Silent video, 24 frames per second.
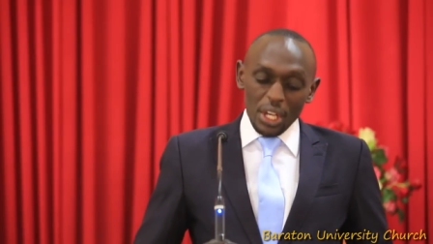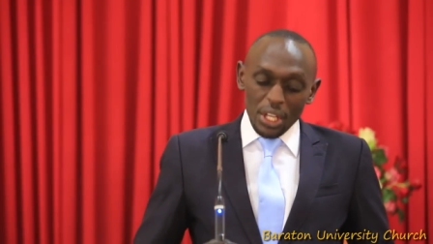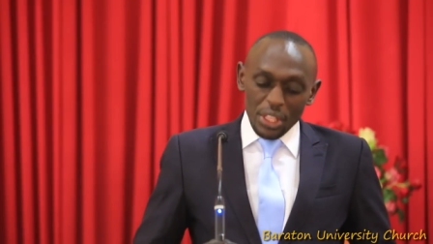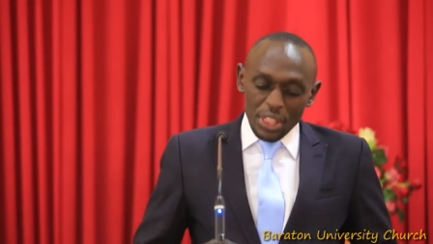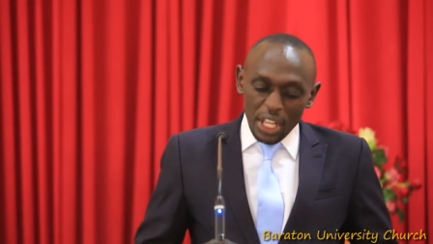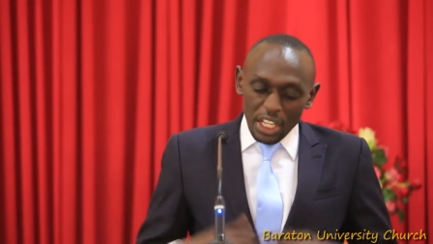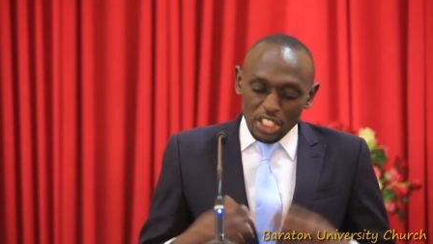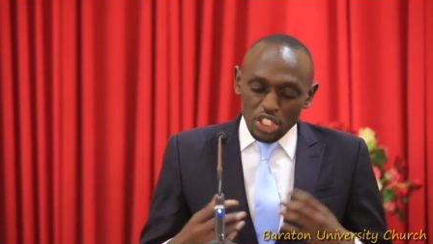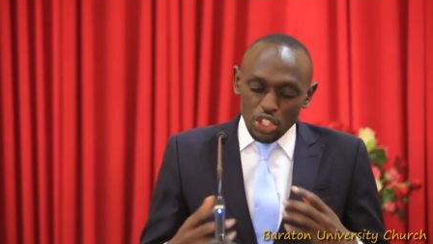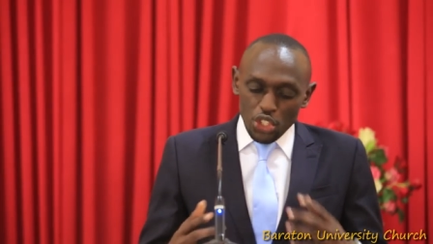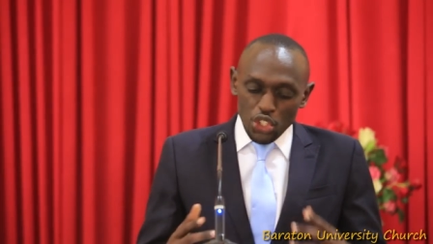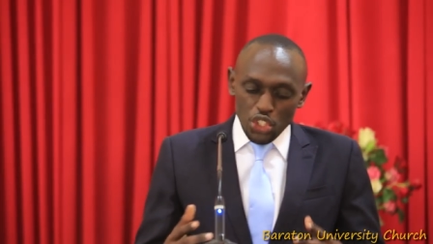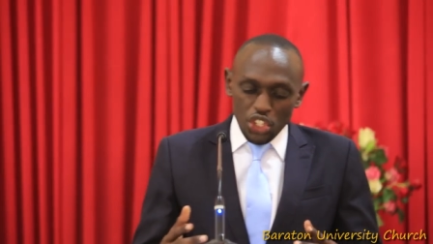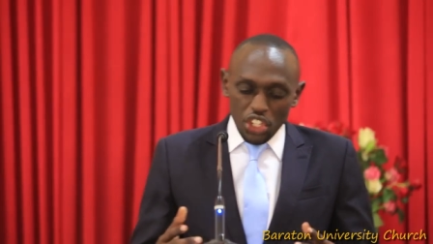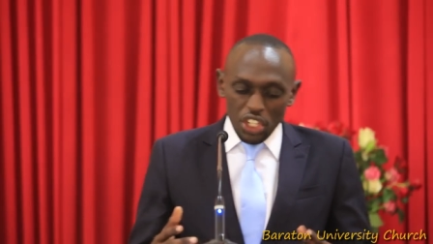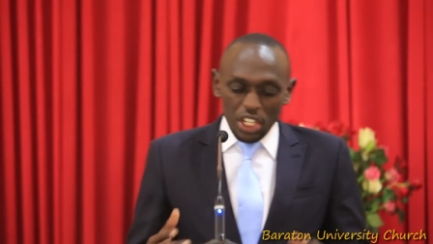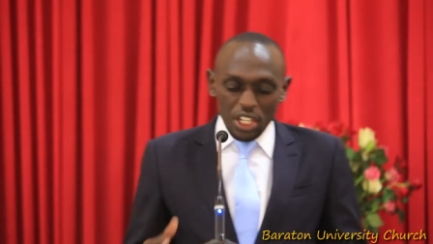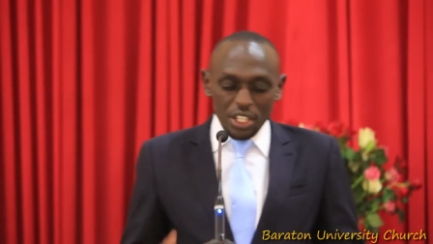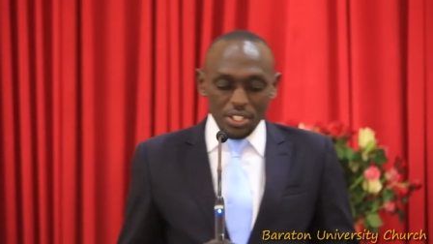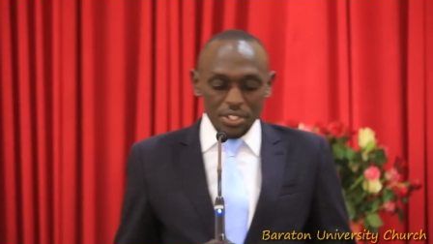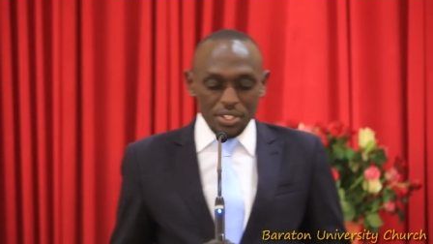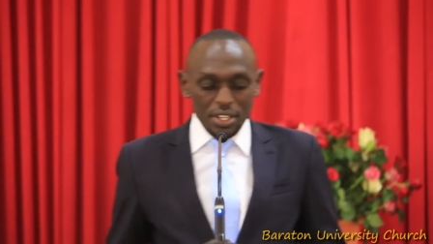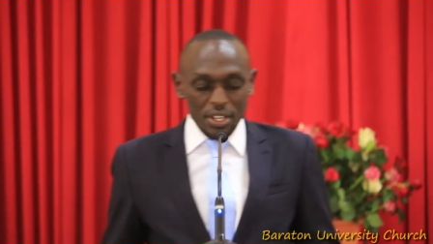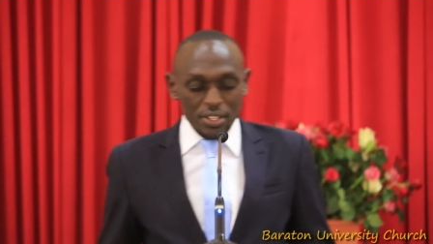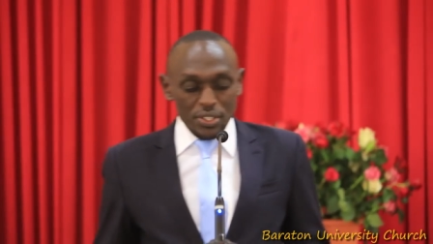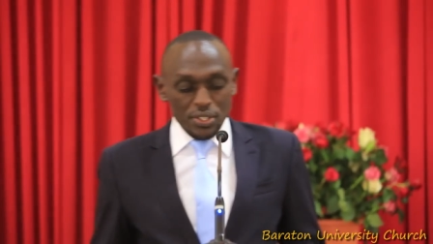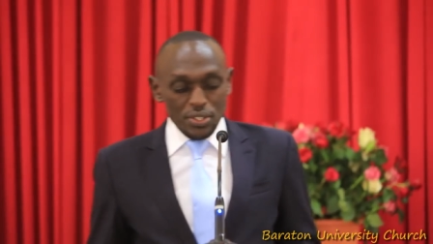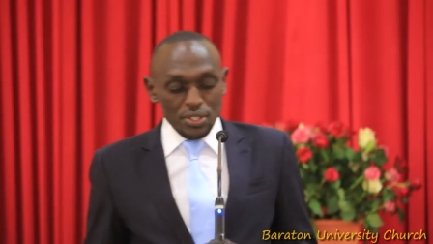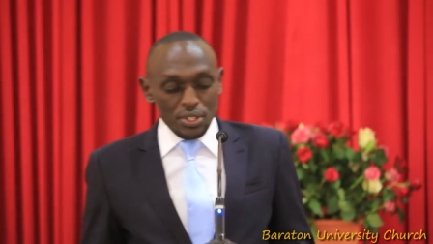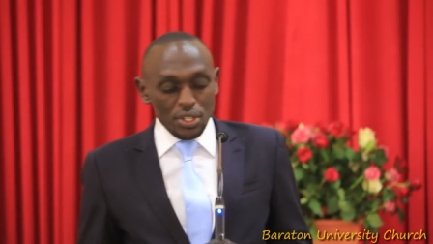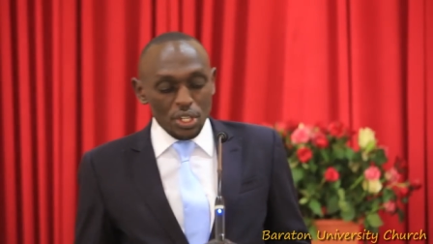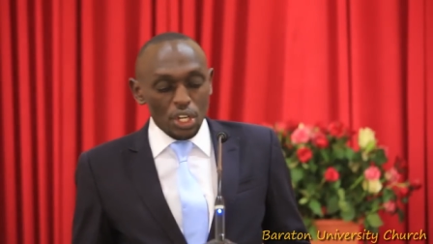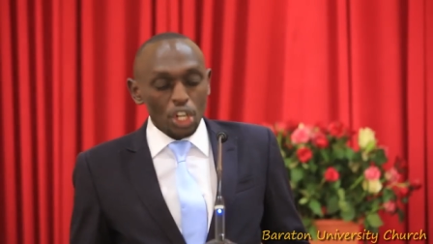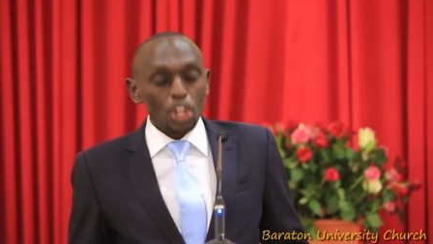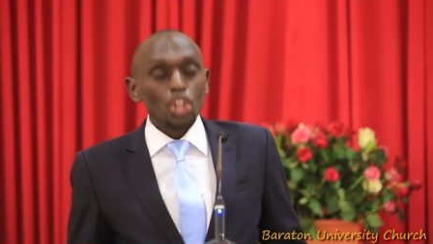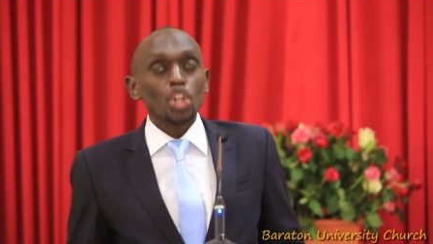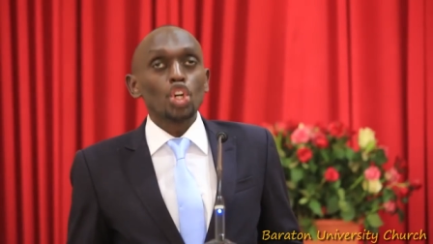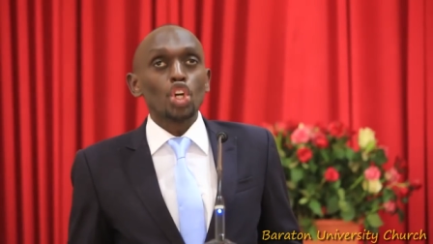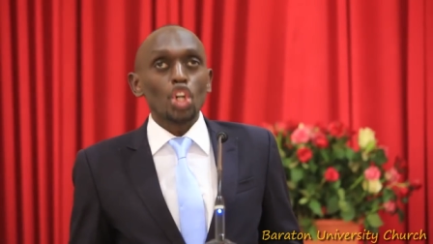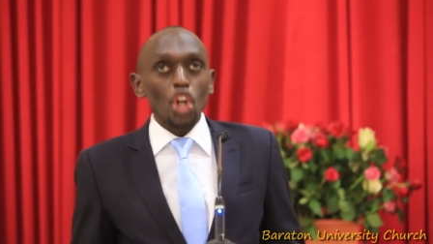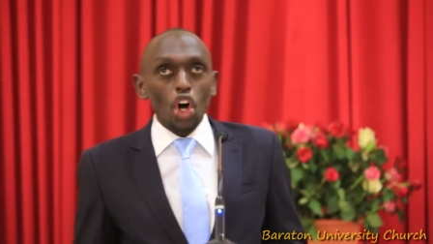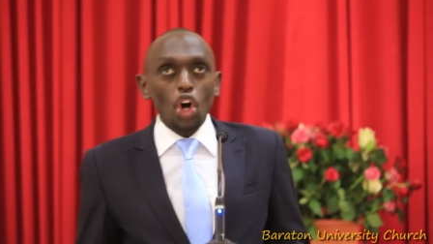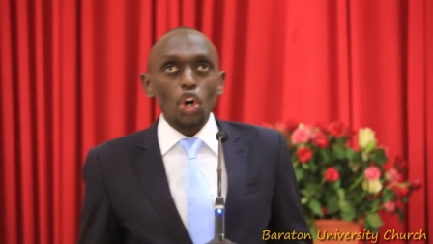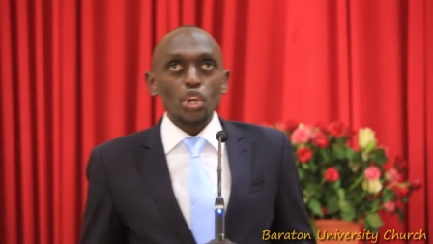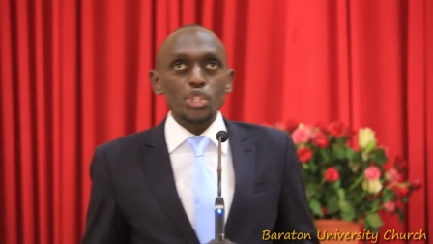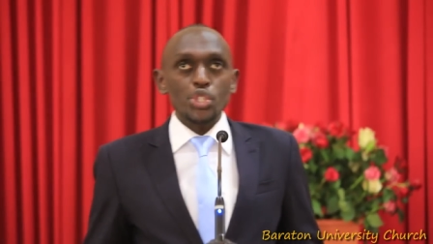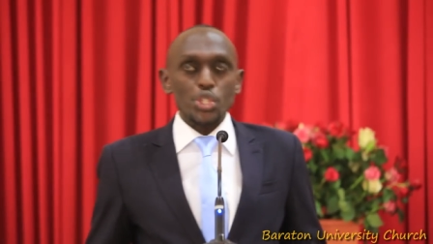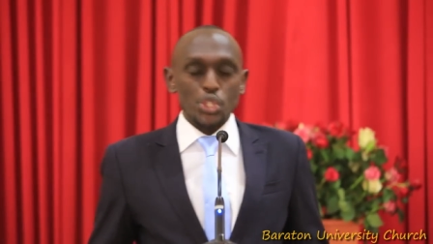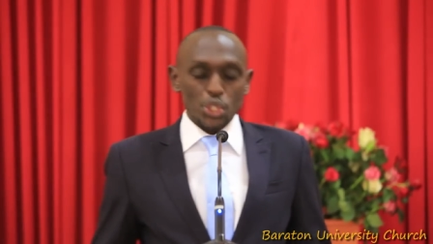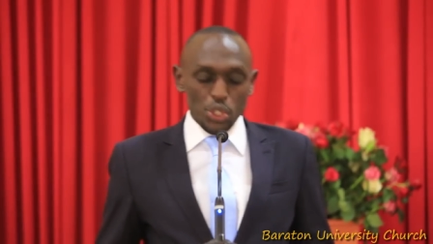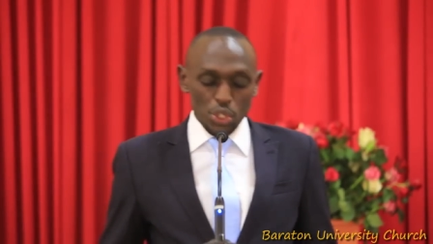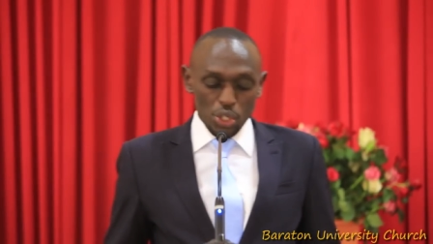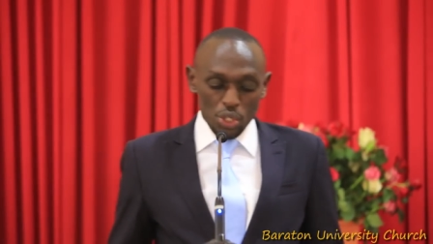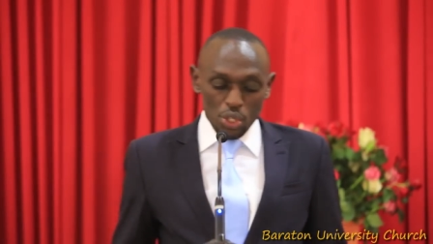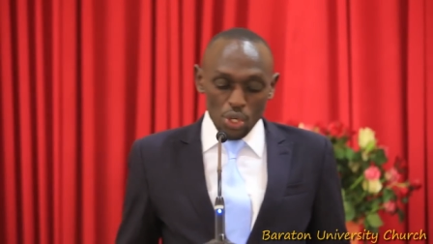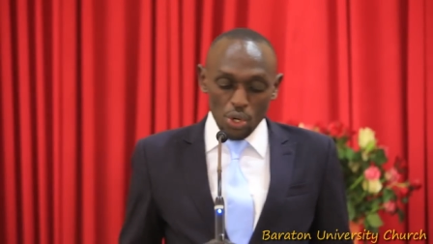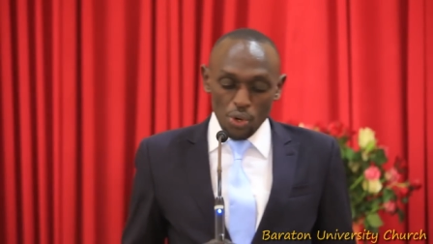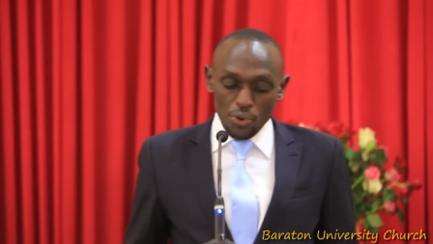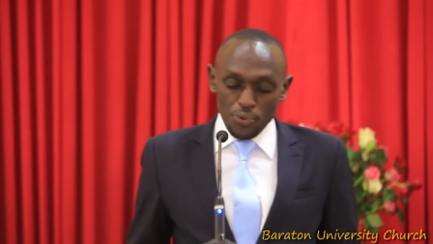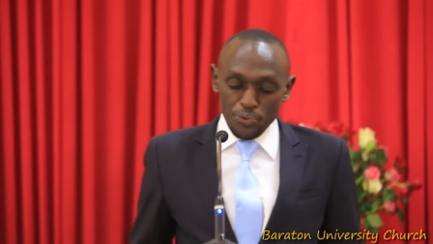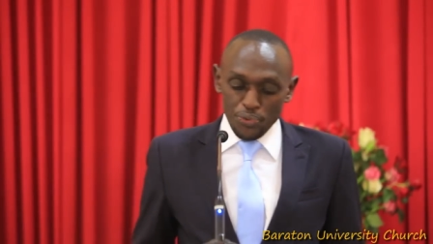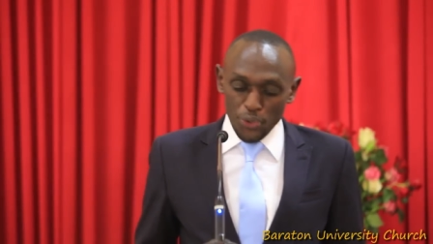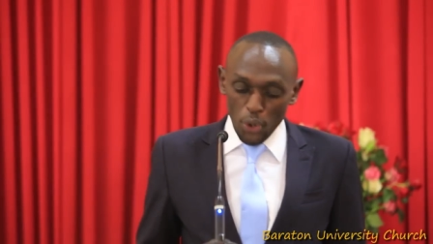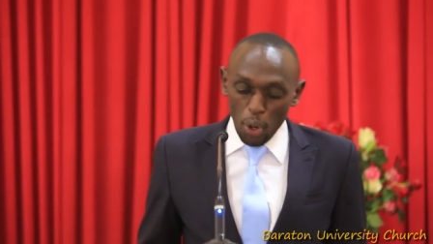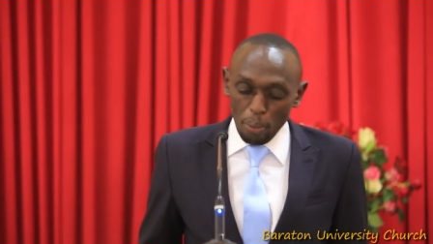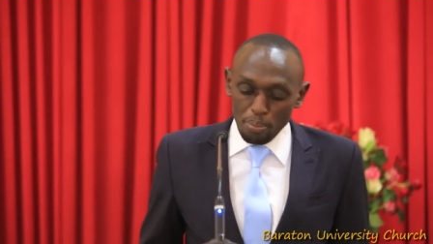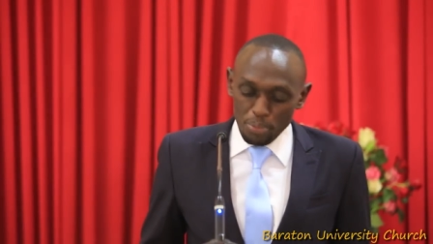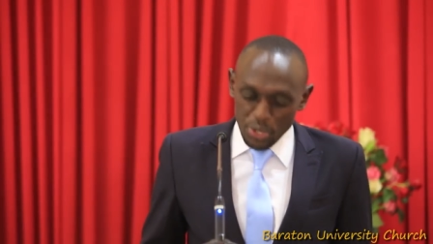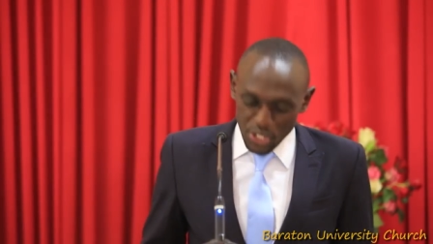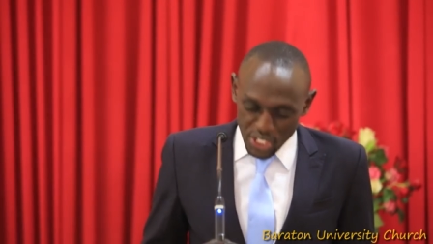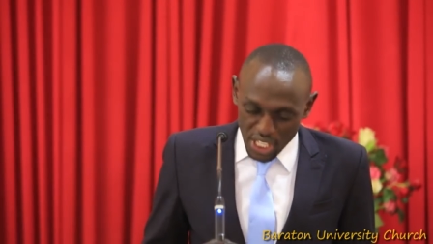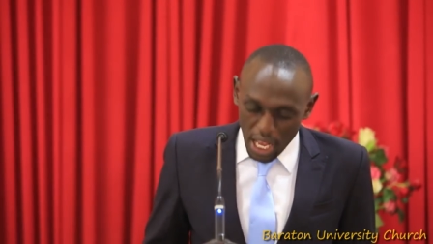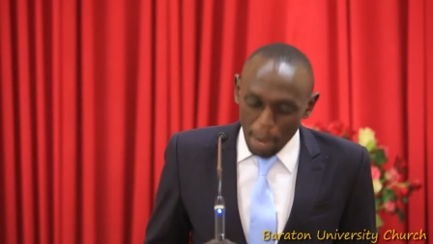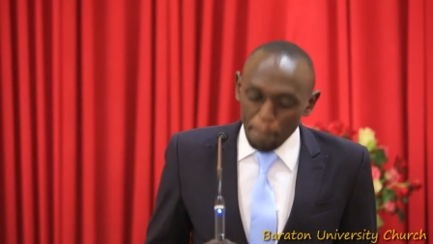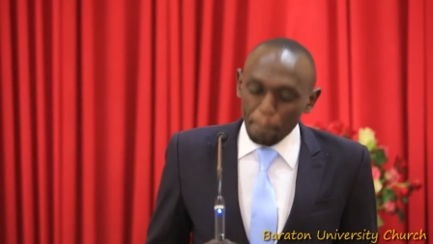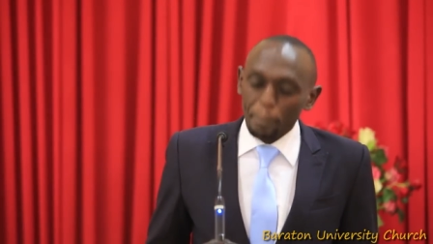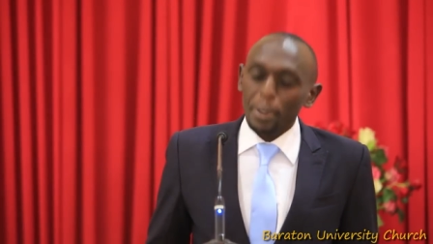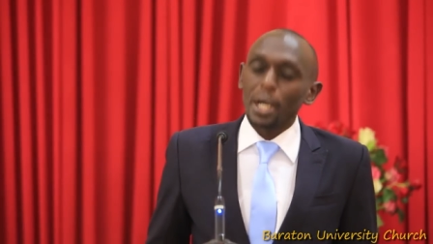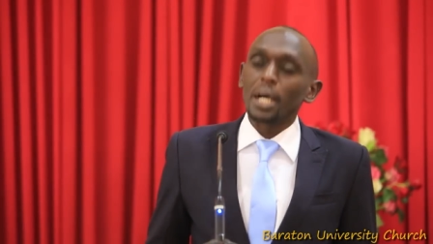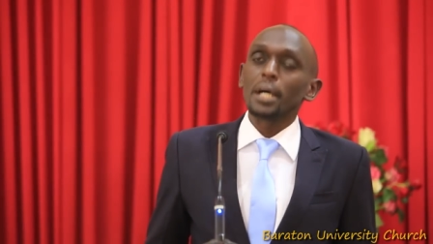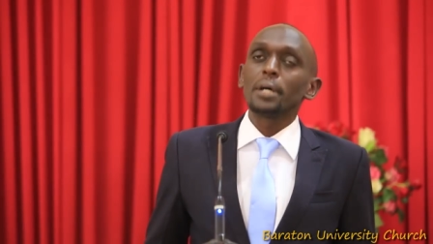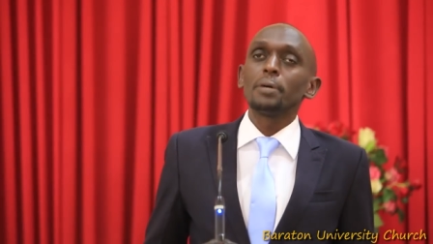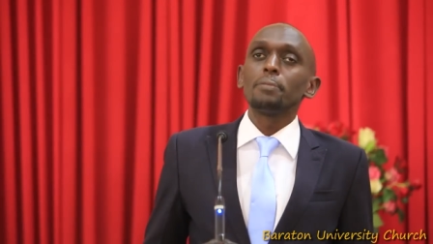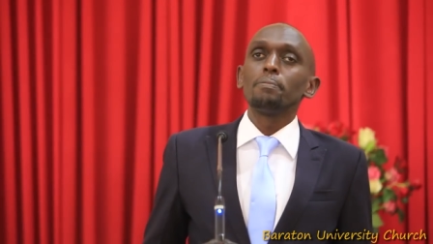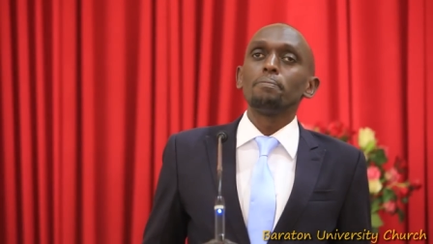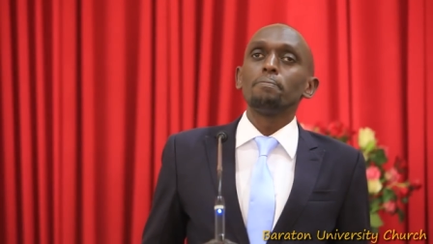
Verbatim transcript: That Jesus rose from supper,